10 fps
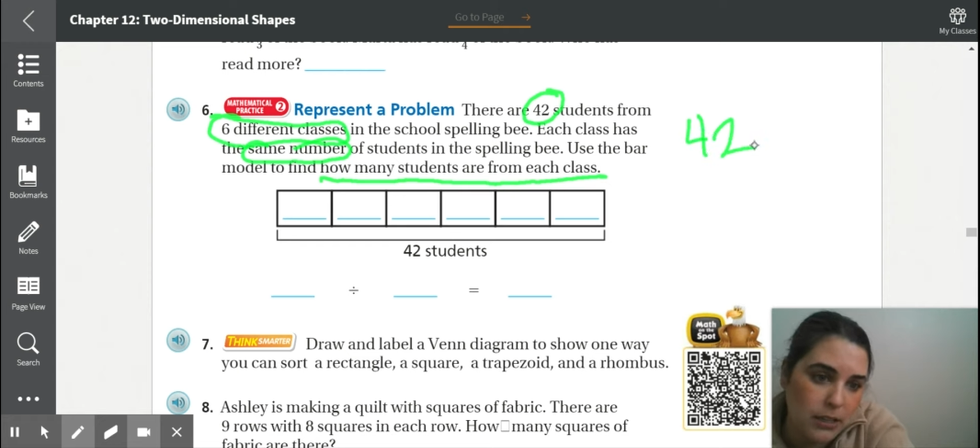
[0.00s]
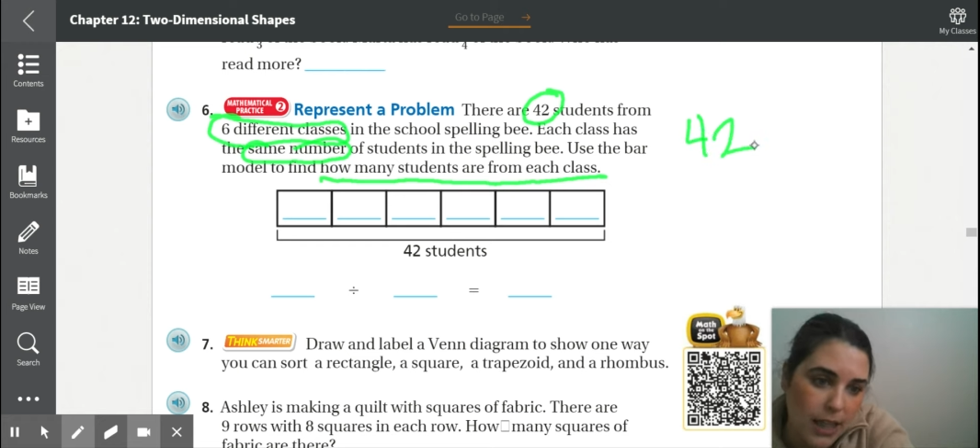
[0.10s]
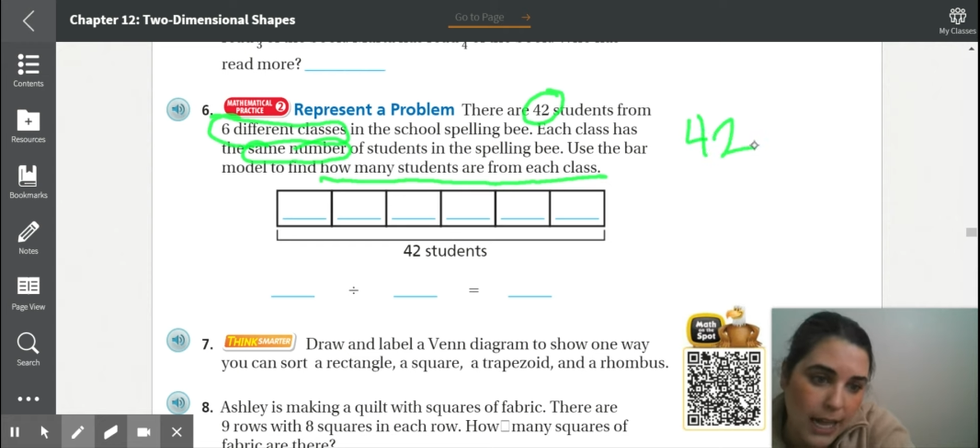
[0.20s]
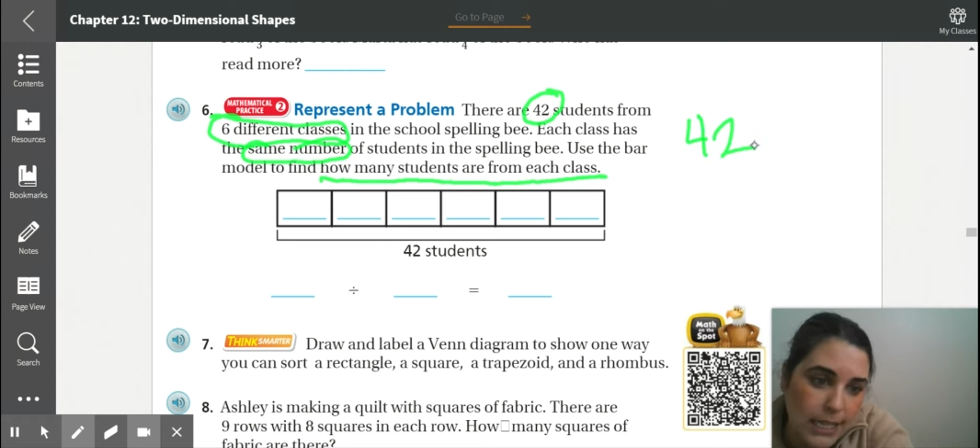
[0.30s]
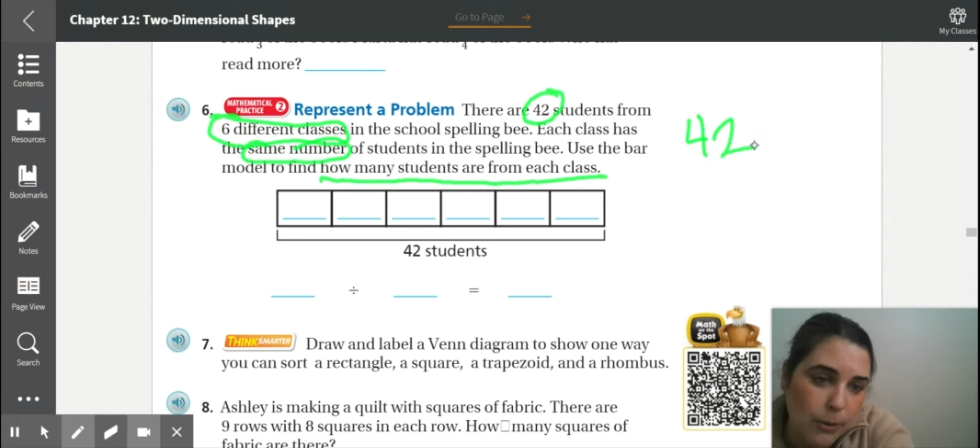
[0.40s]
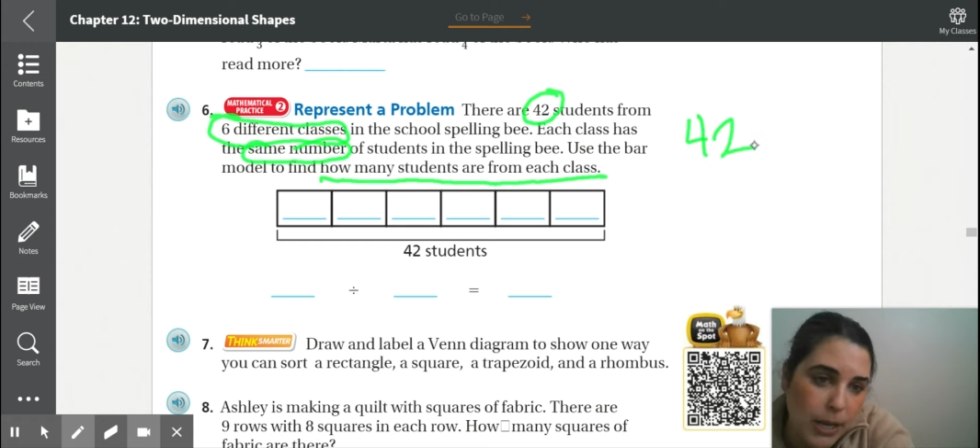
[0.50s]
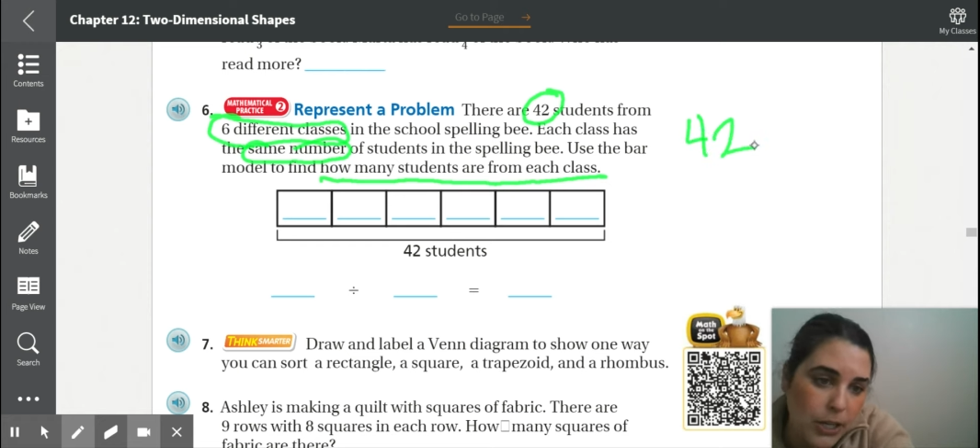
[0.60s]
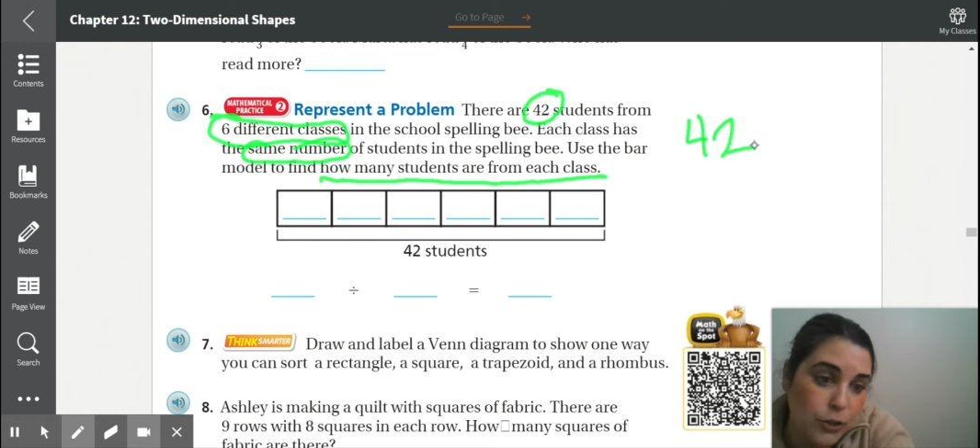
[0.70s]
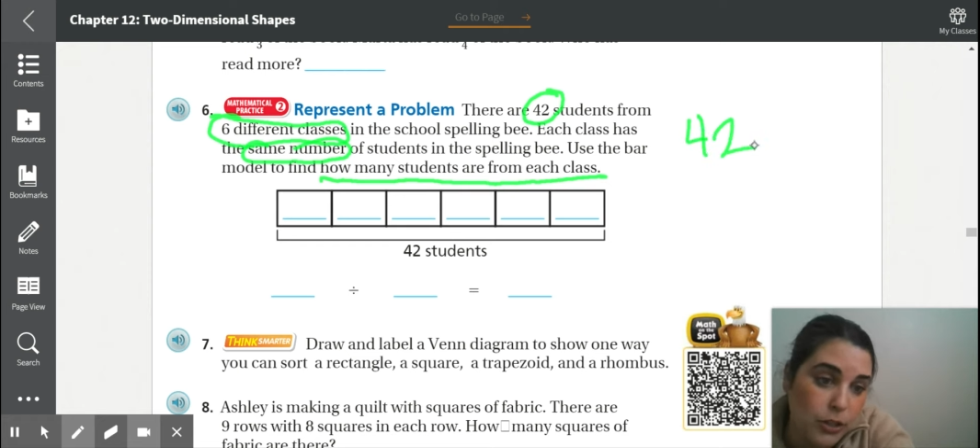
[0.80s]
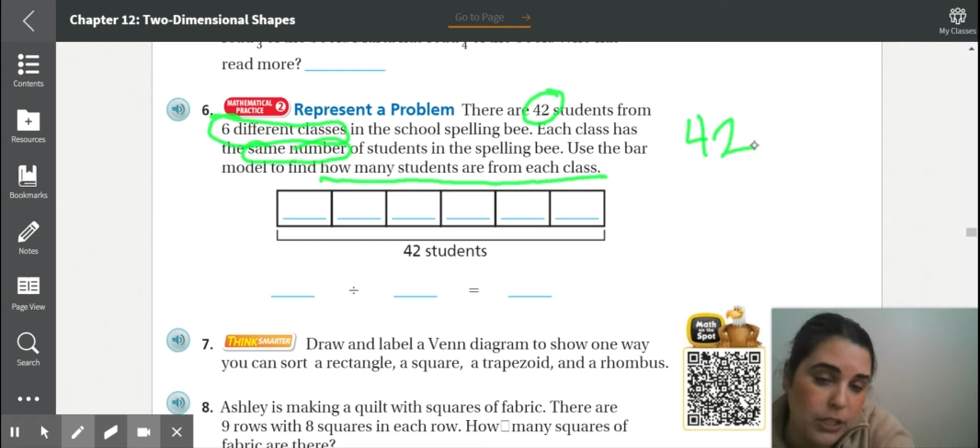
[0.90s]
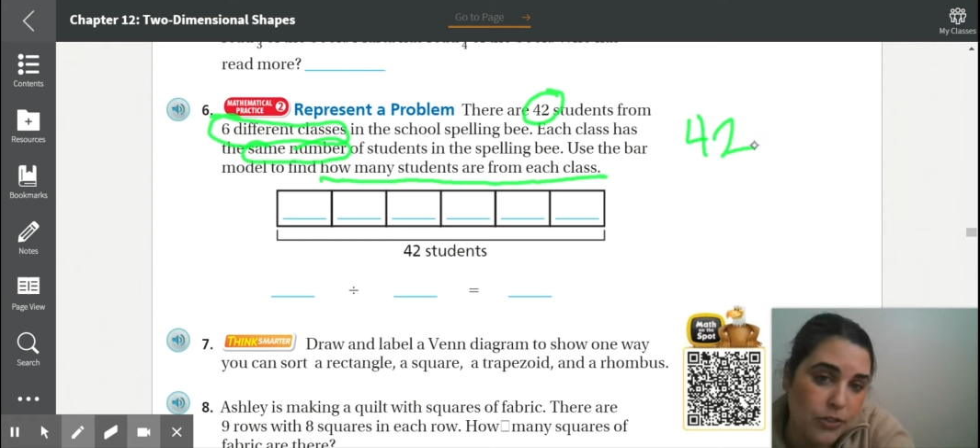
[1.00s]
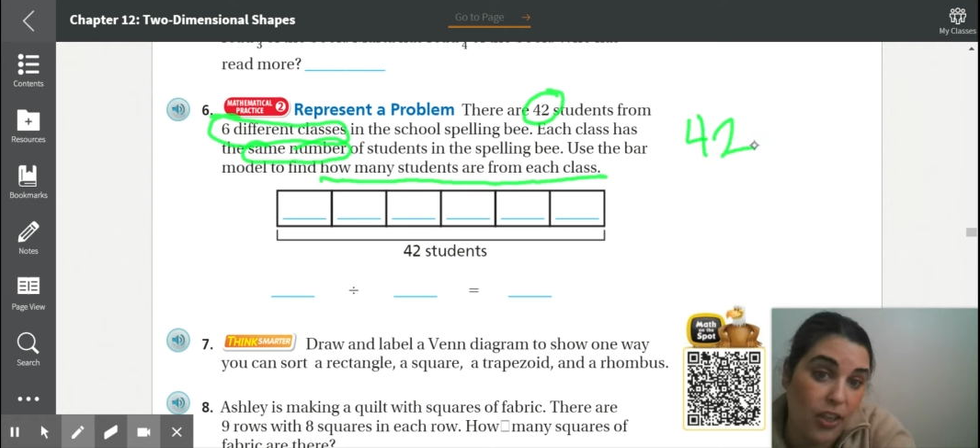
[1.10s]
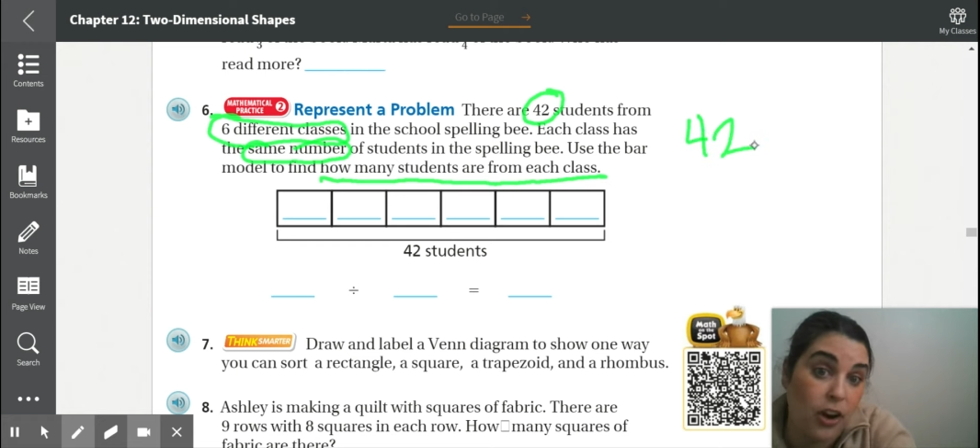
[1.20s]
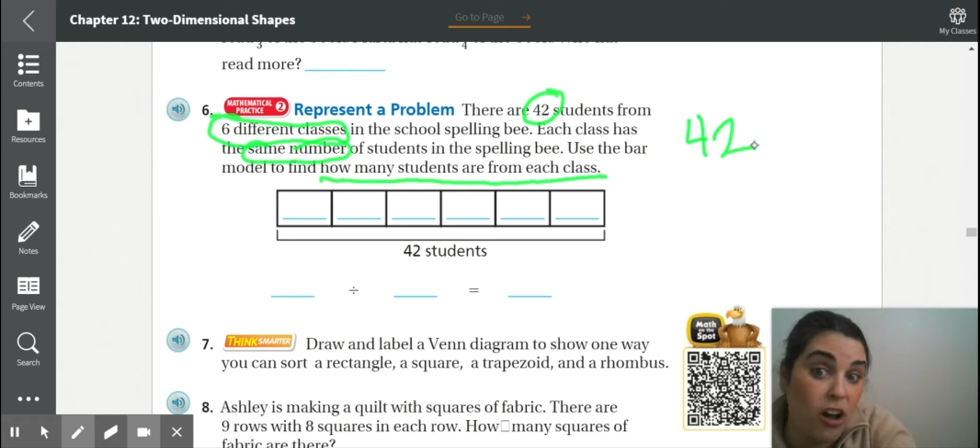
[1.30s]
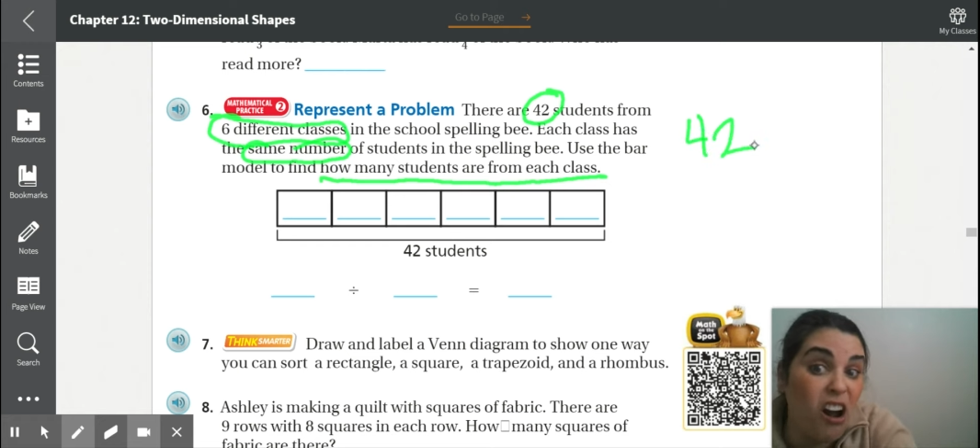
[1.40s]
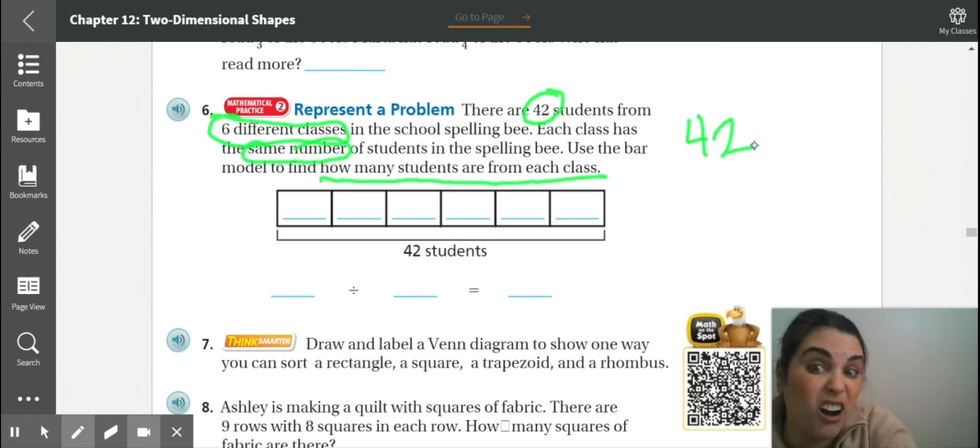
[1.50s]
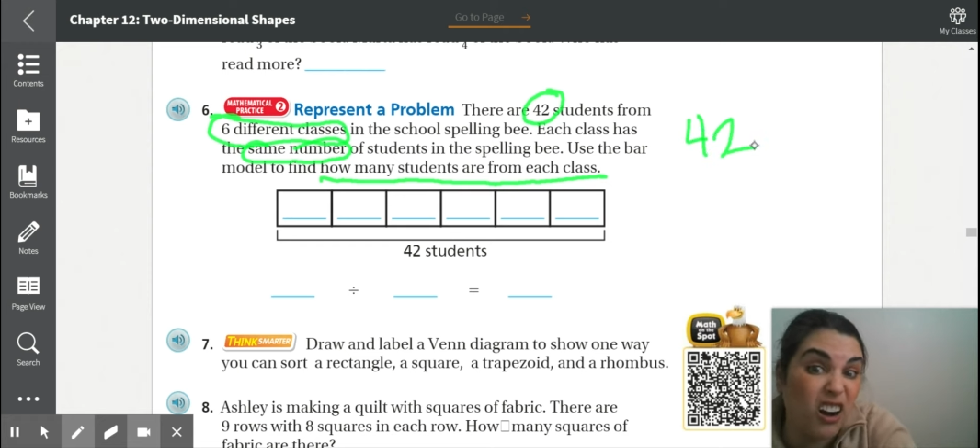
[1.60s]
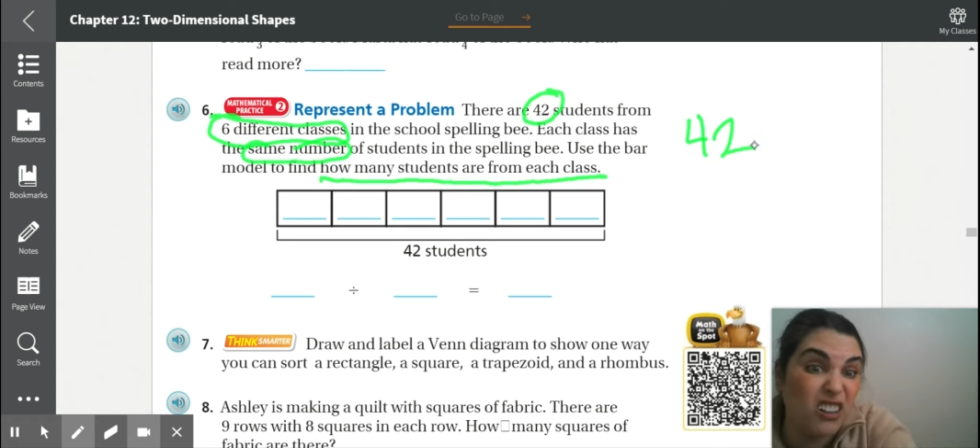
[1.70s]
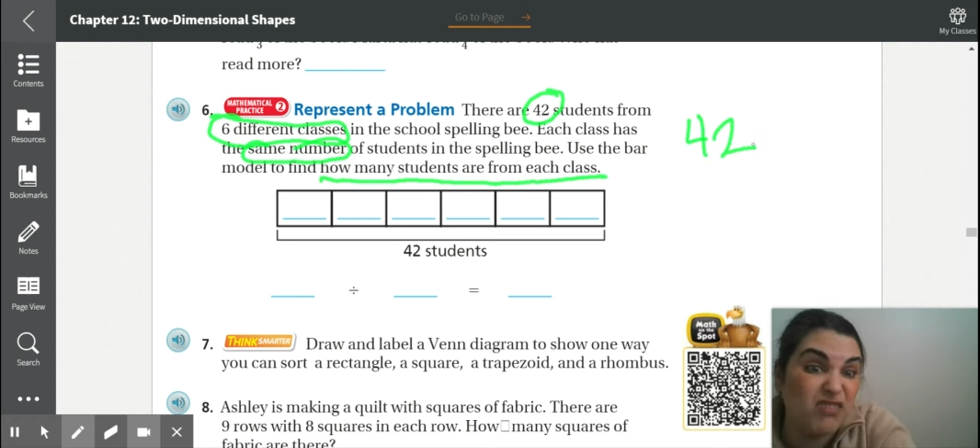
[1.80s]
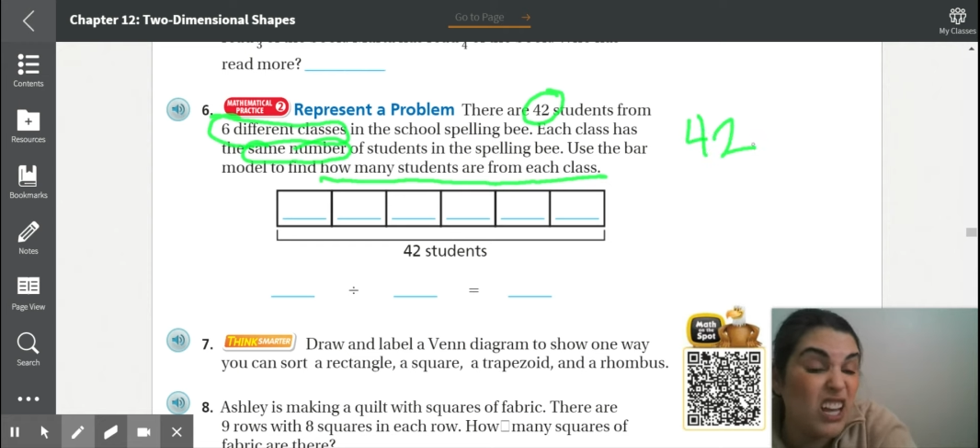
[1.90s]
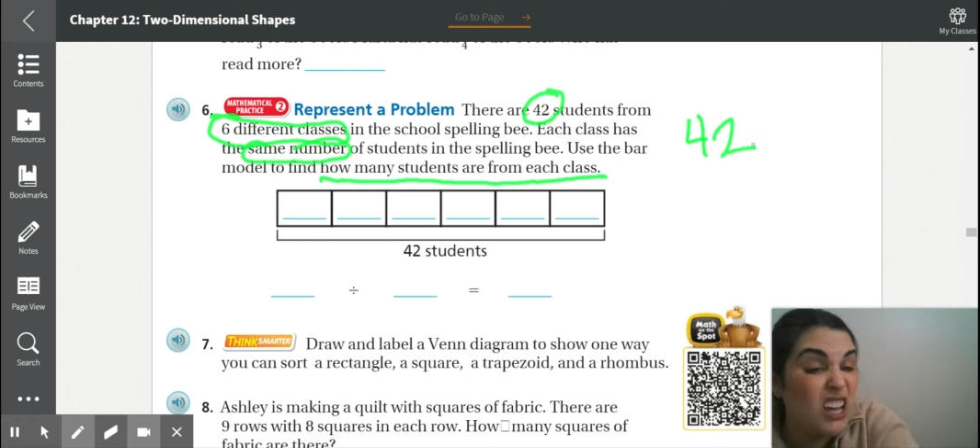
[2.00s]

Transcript: That's how many students there are.